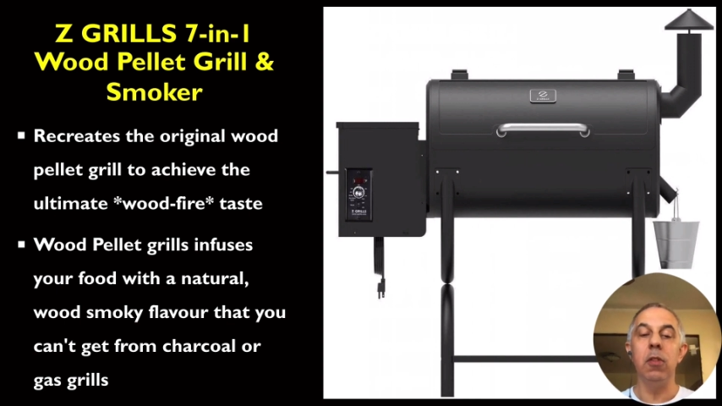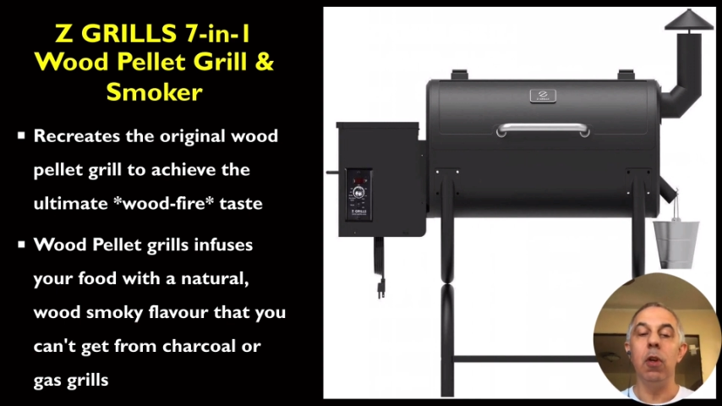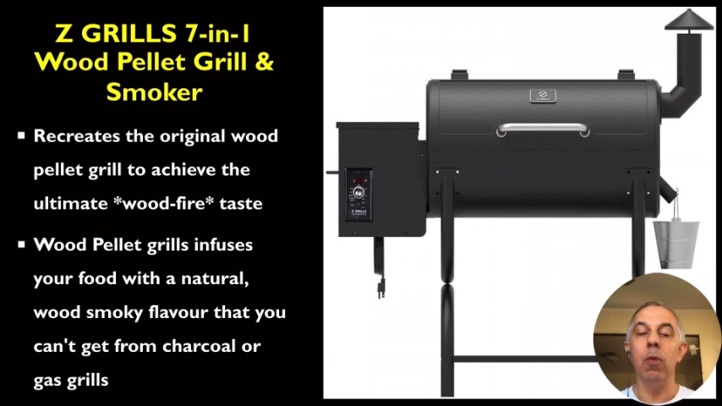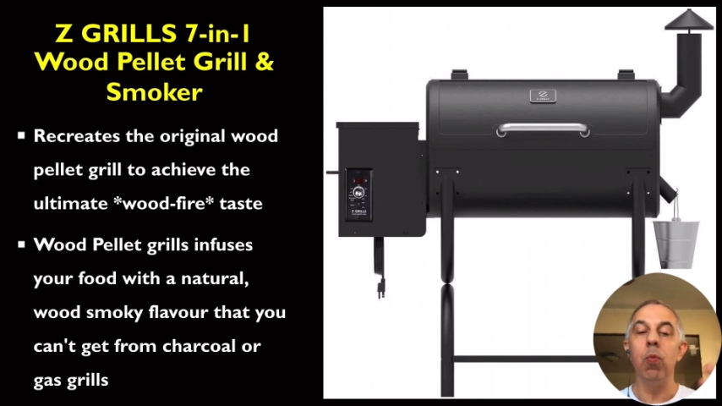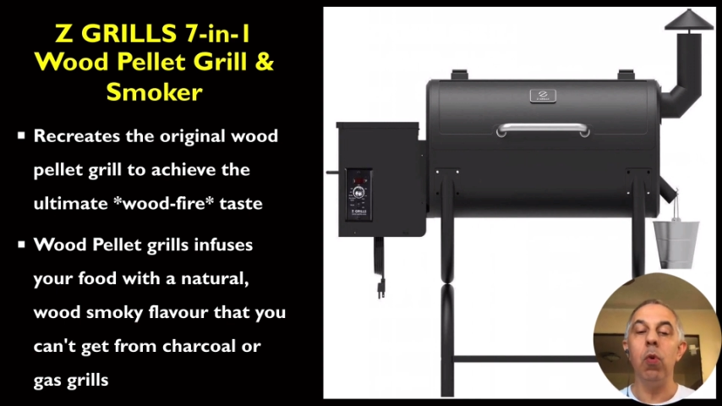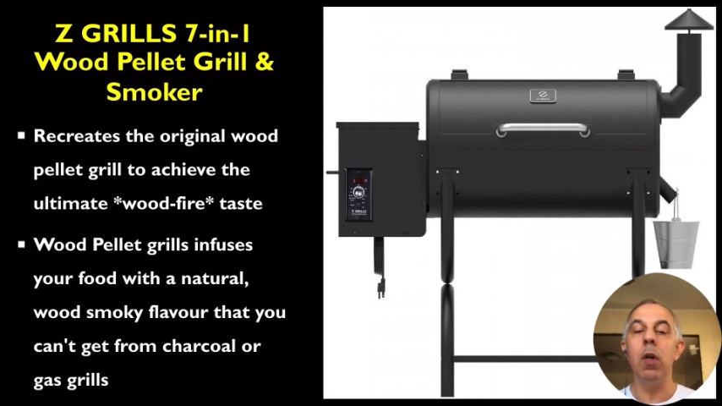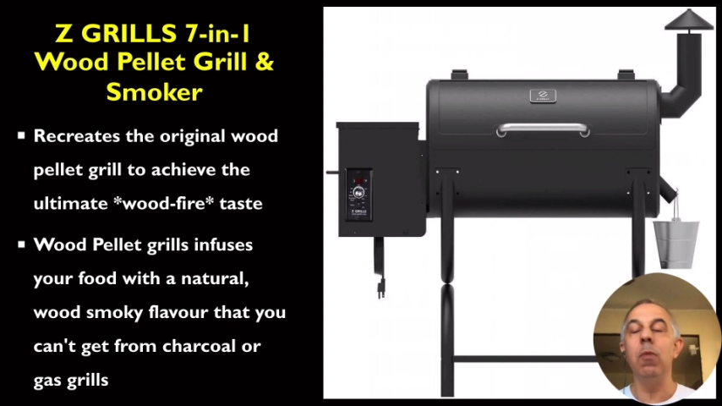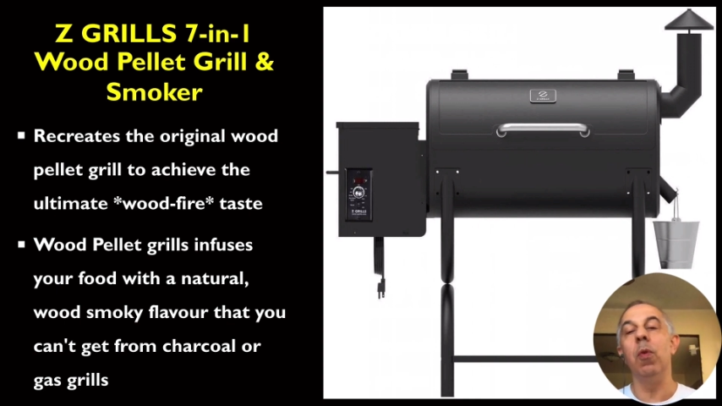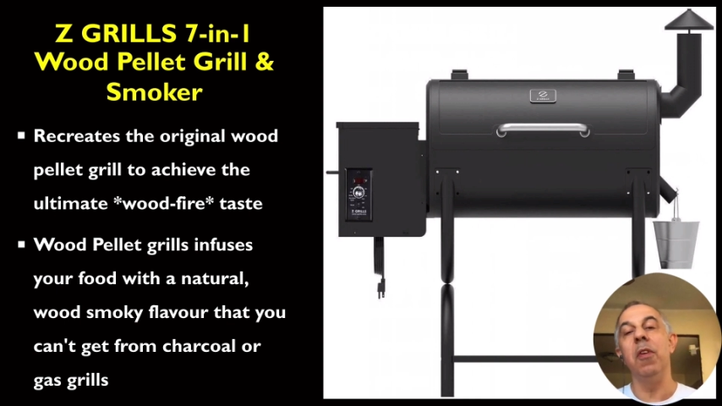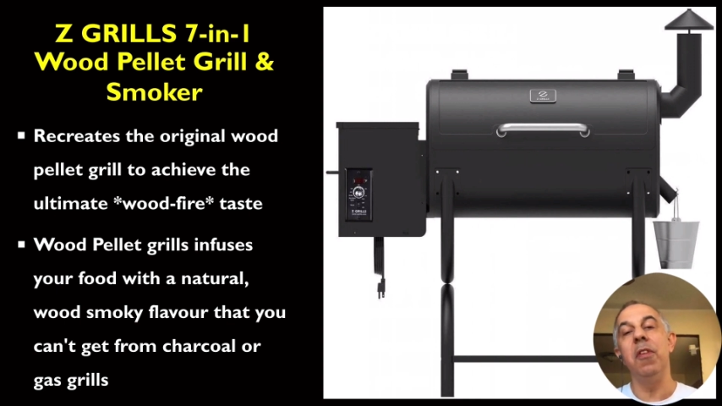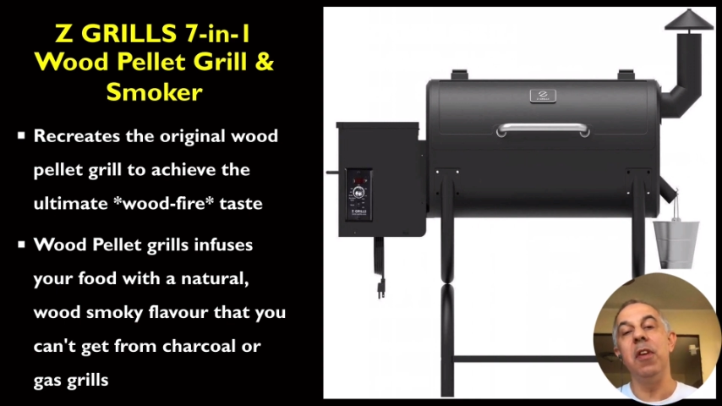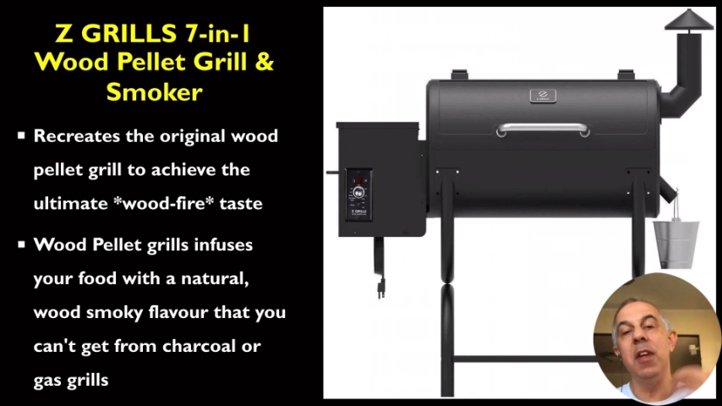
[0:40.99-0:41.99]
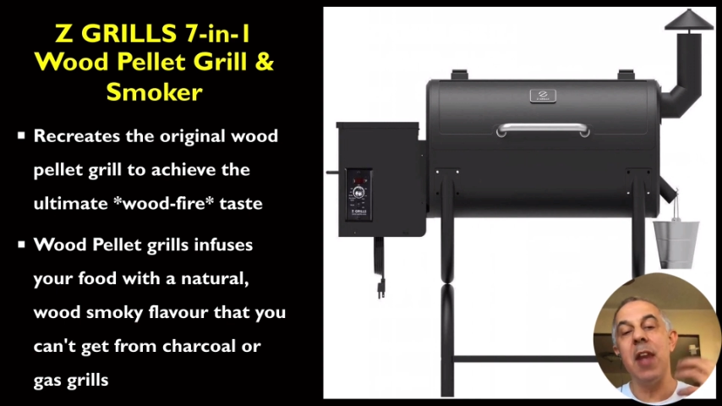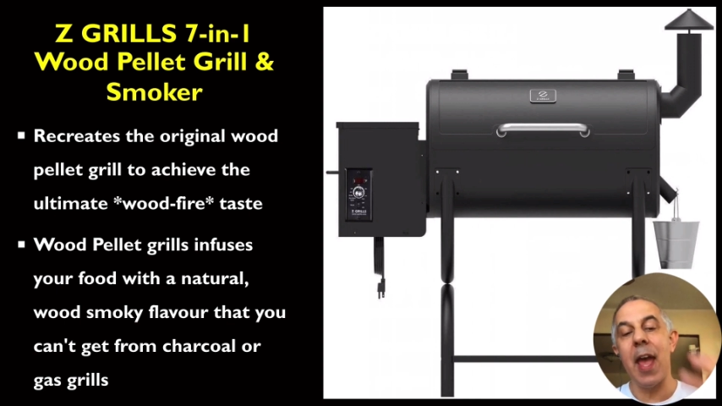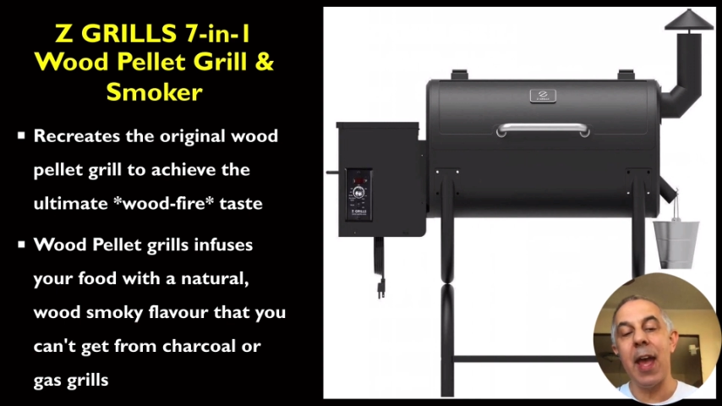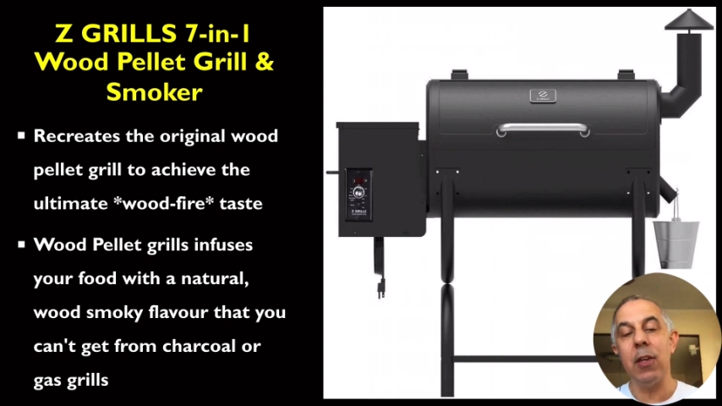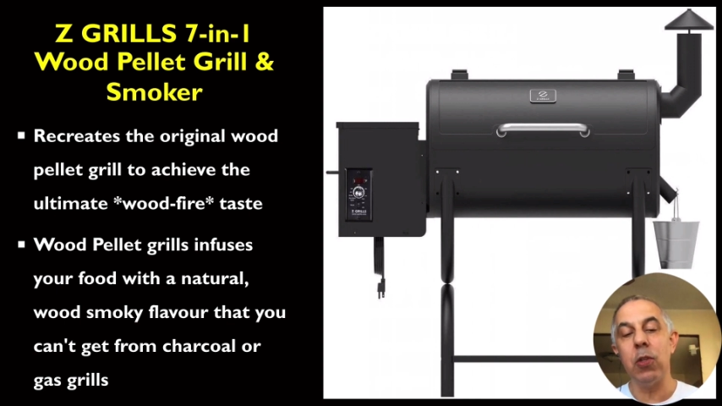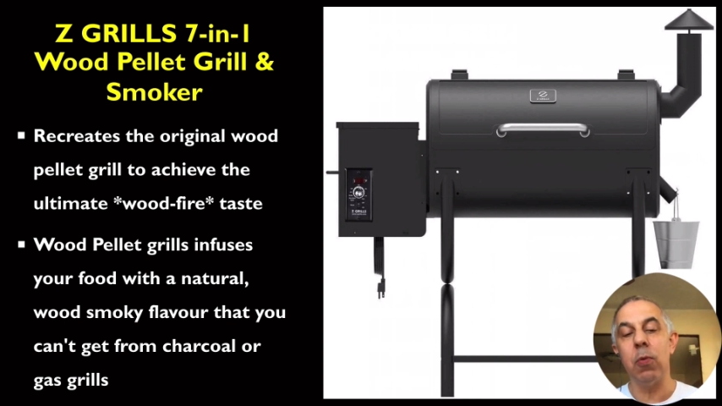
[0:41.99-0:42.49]
your wood with
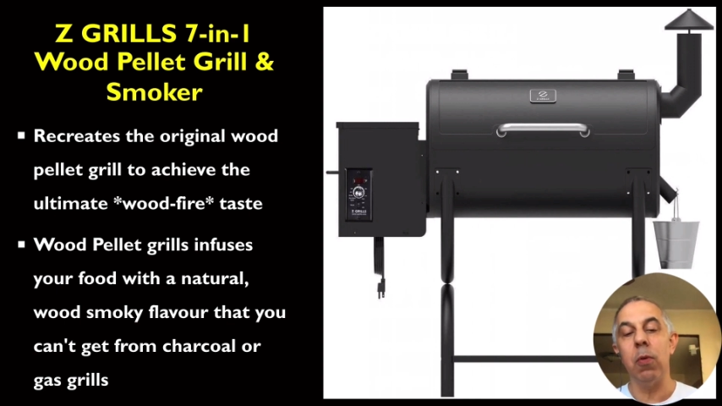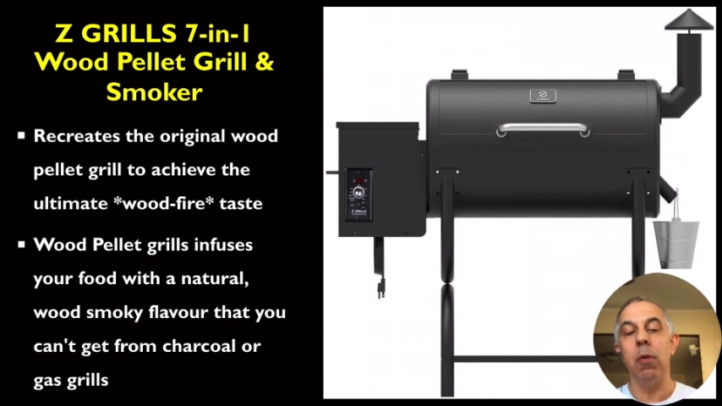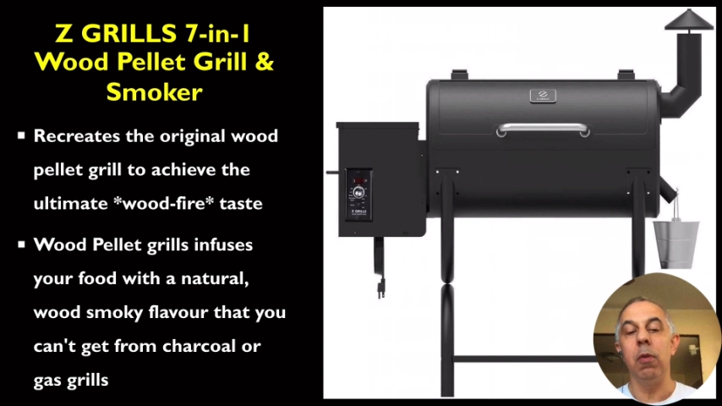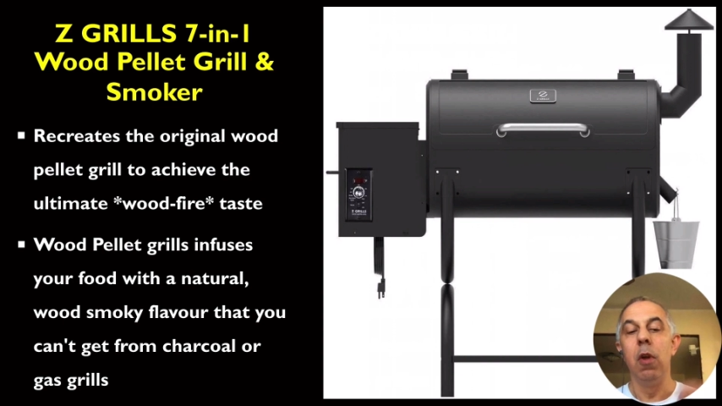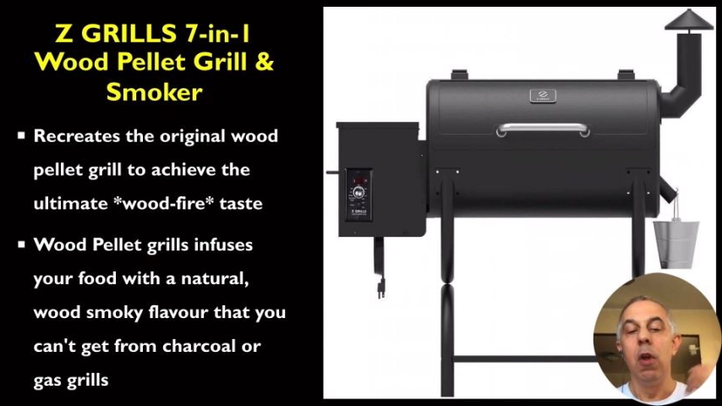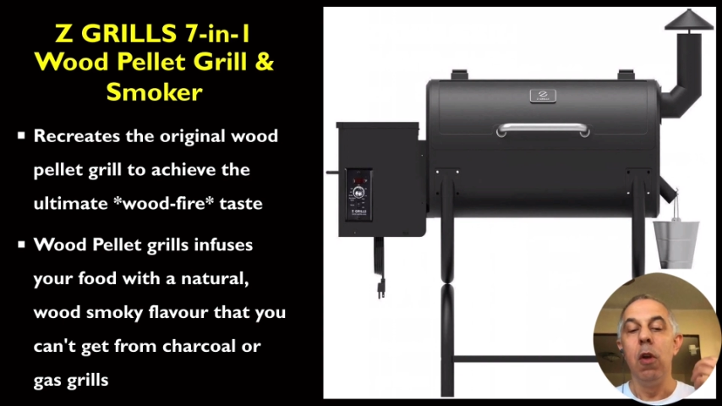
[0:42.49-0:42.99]
natural